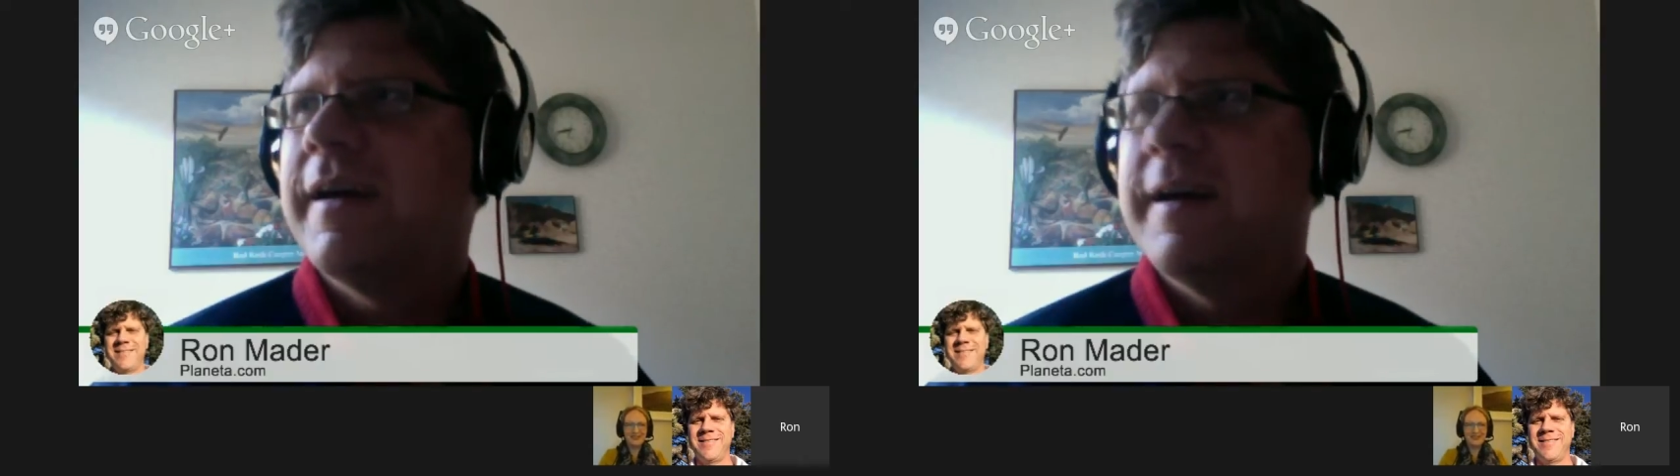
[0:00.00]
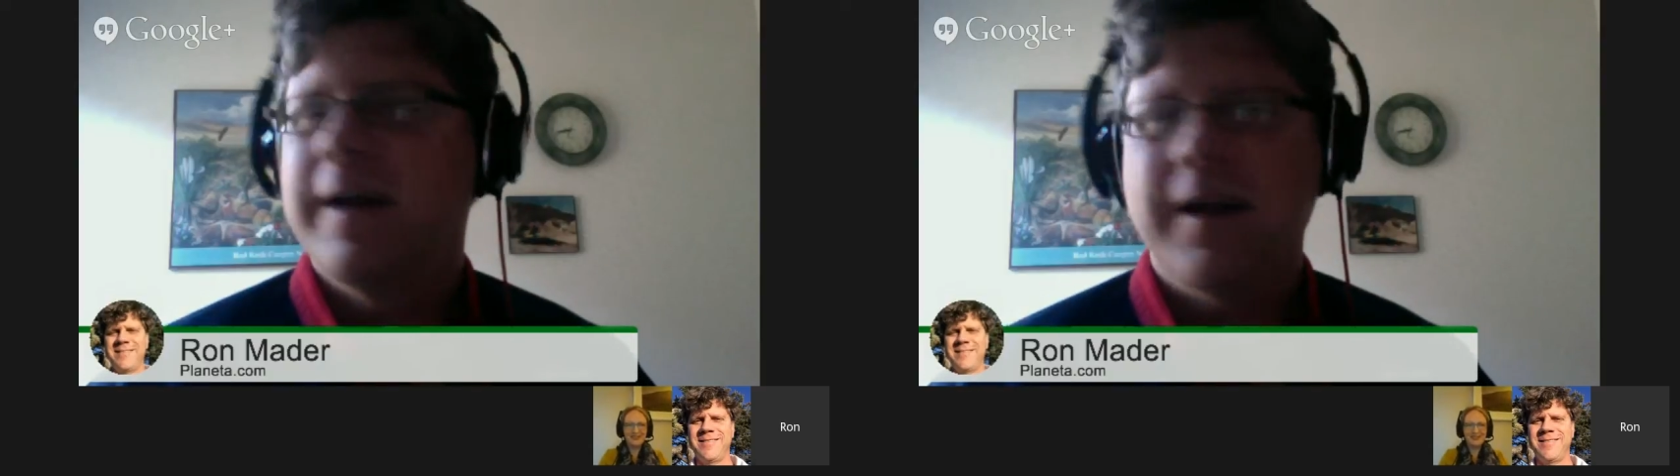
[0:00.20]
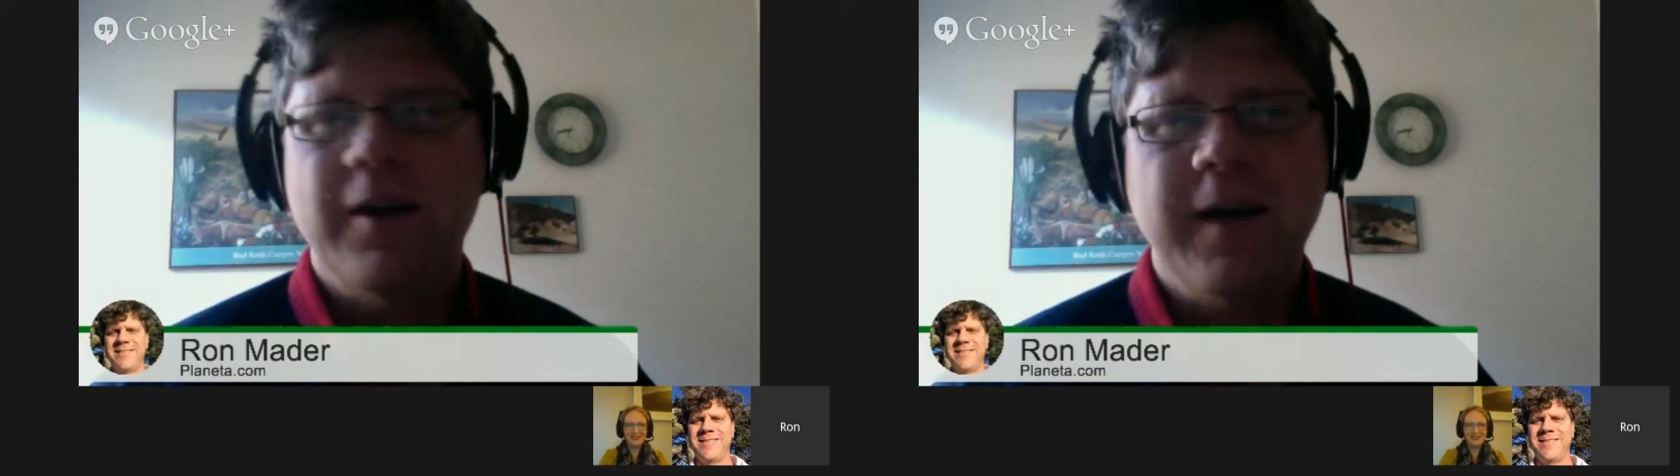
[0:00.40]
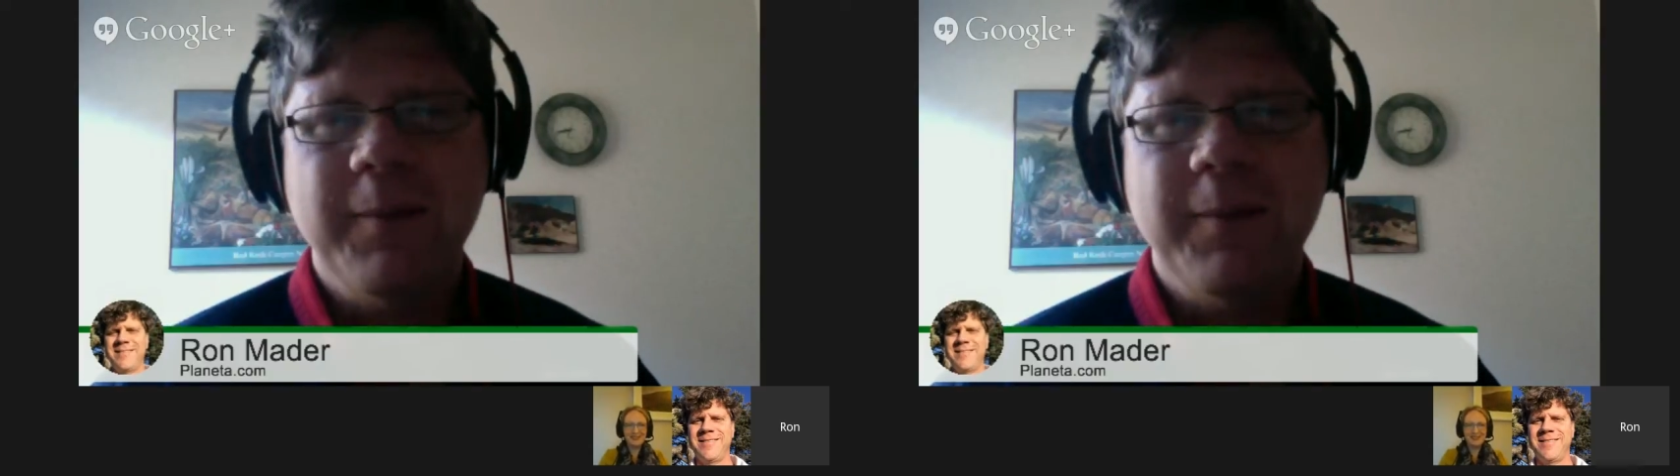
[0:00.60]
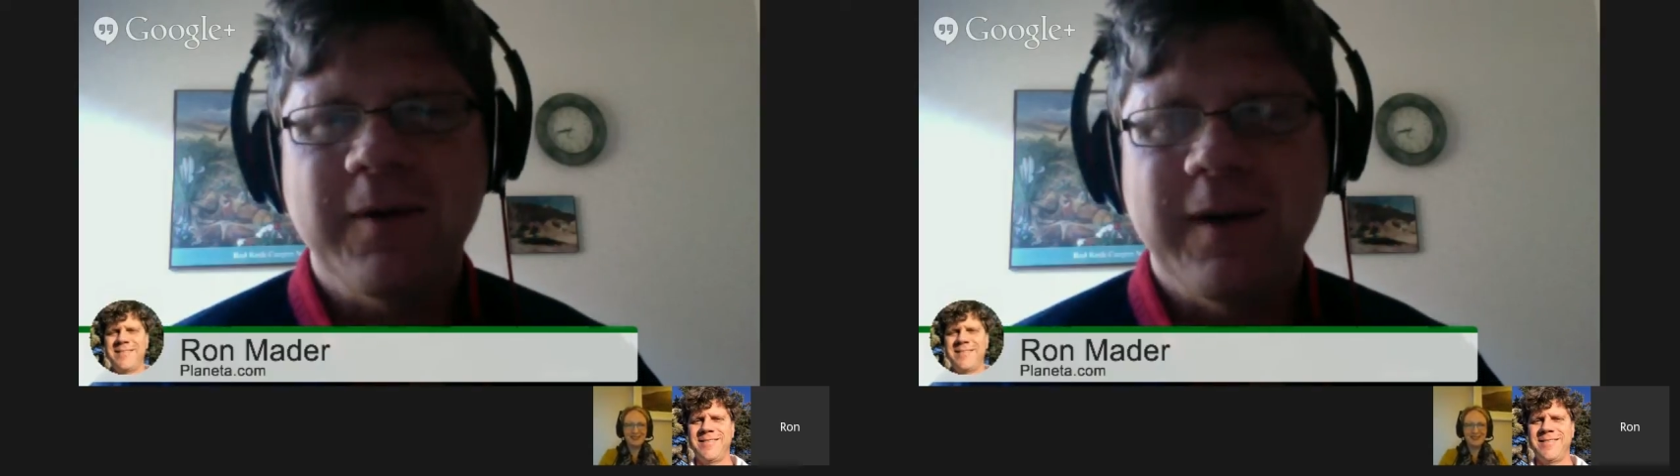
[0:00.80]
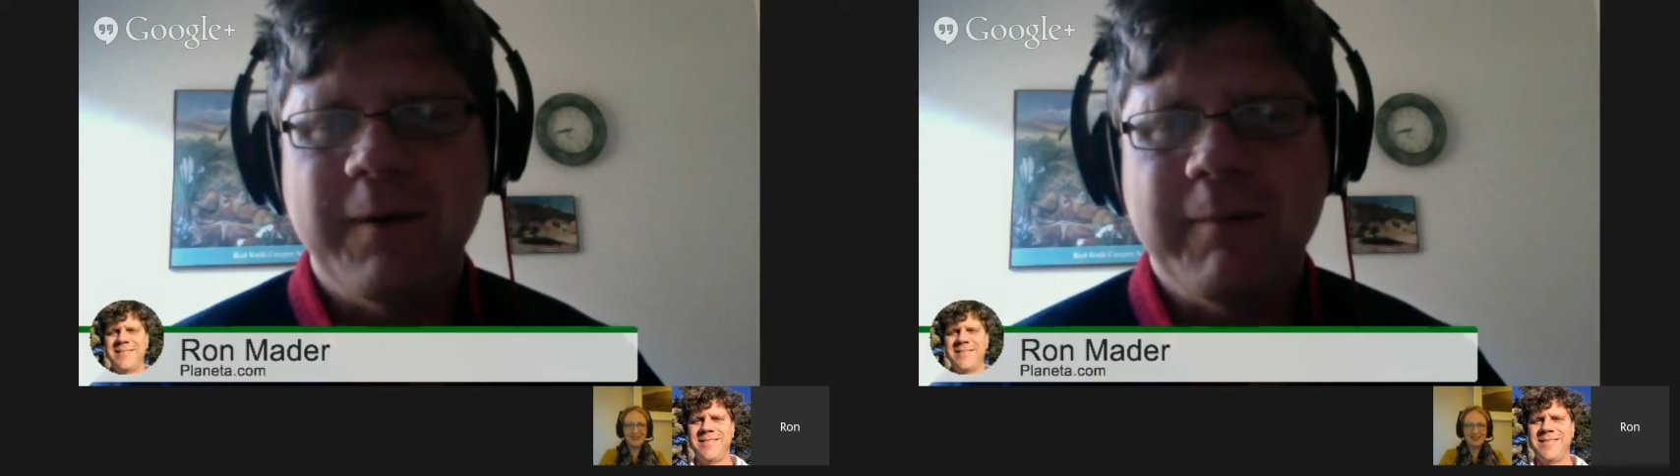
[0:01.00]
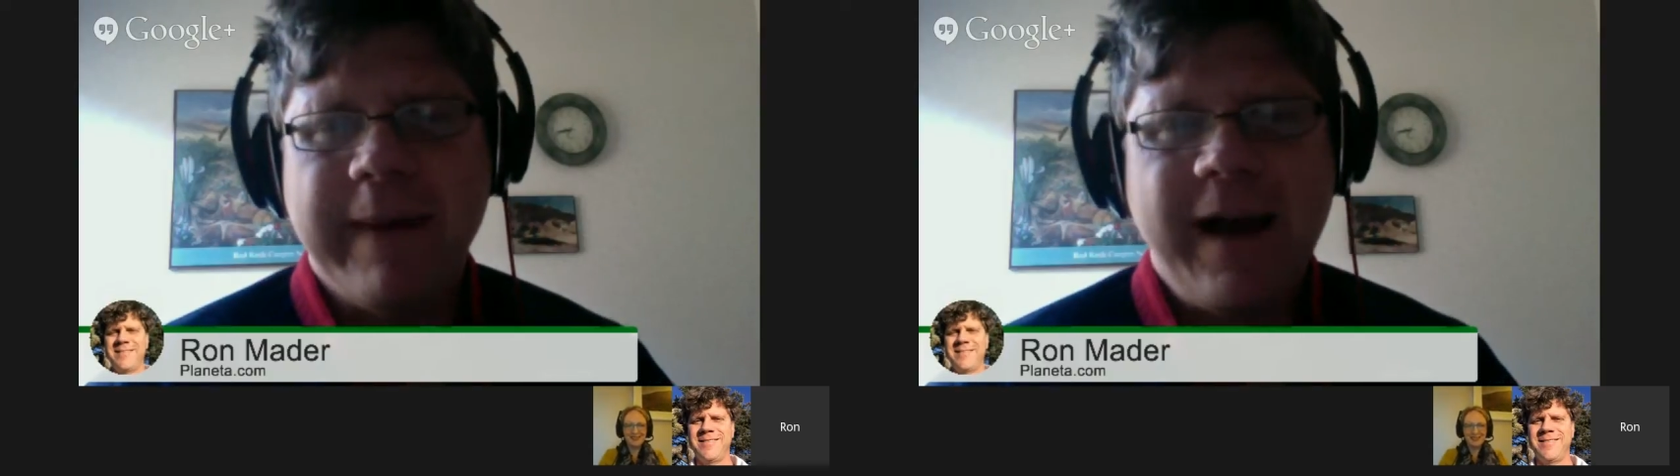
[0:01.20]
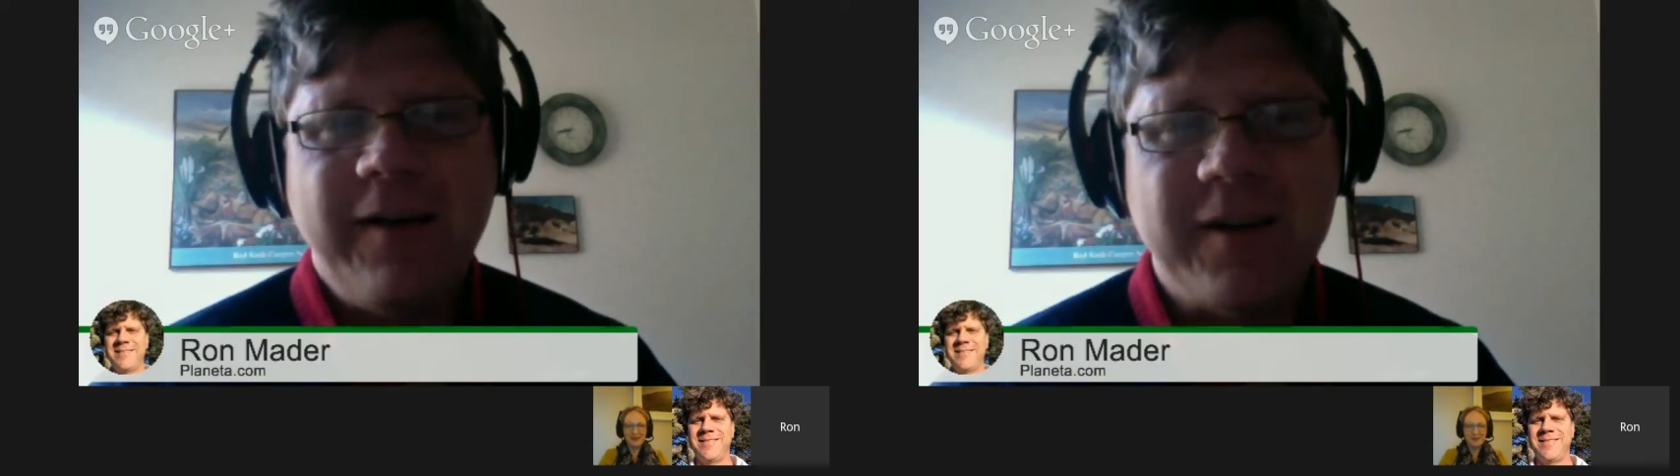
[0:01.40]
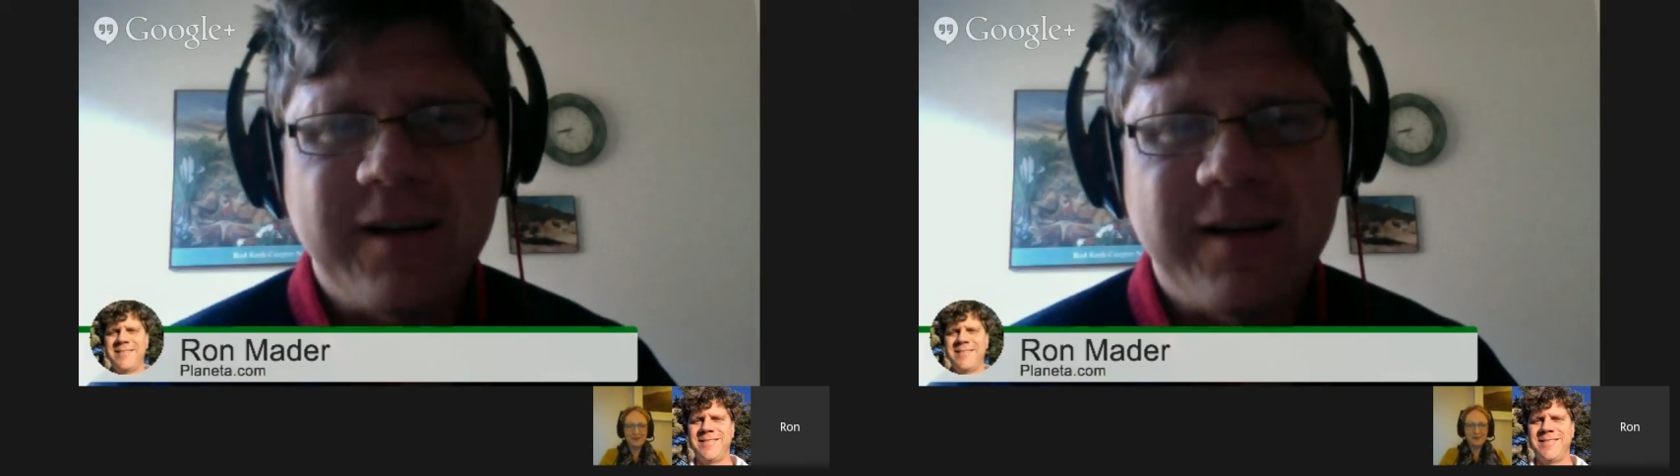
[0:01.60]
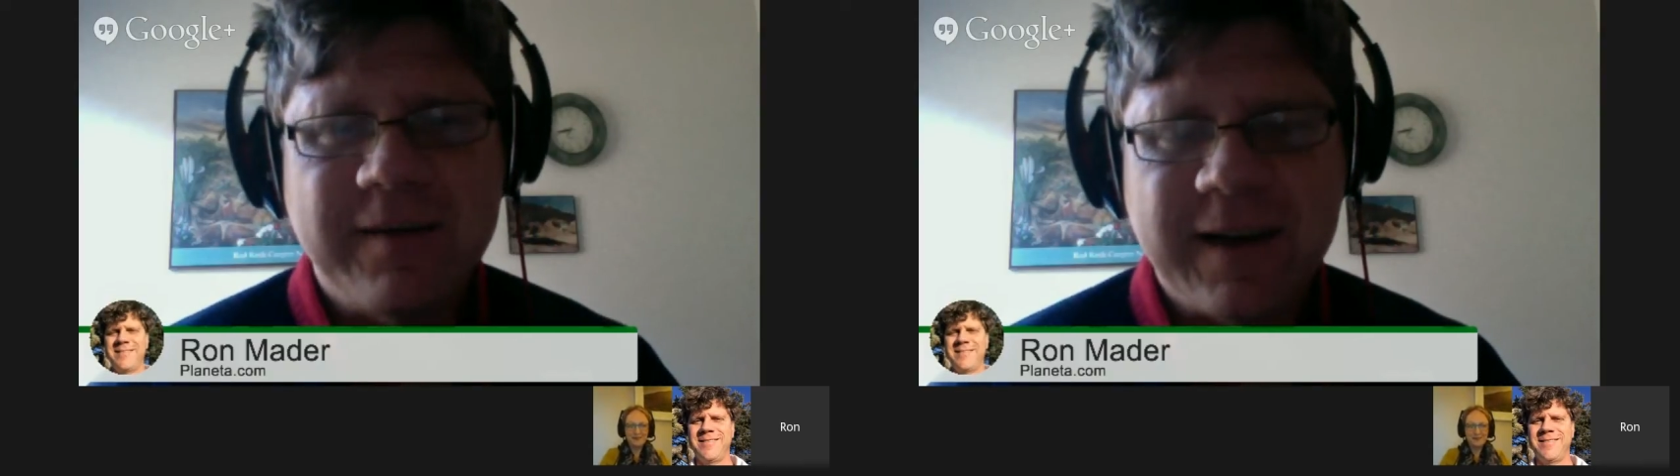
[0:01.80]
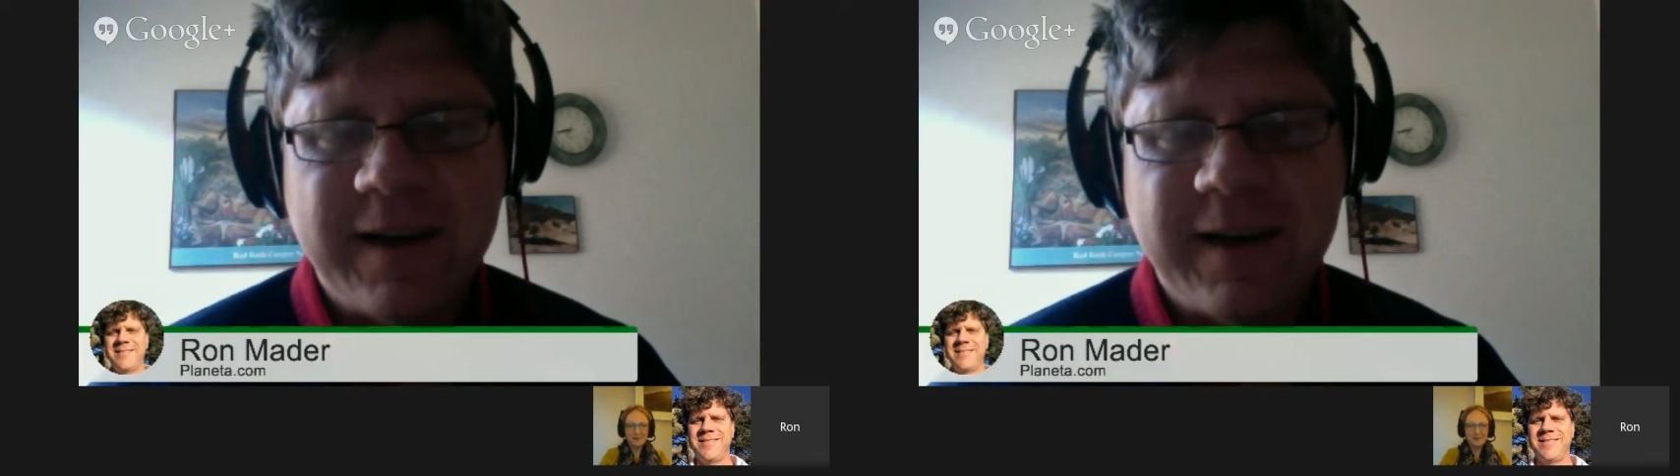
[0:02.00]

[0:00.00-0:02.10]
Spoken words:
incredible magic of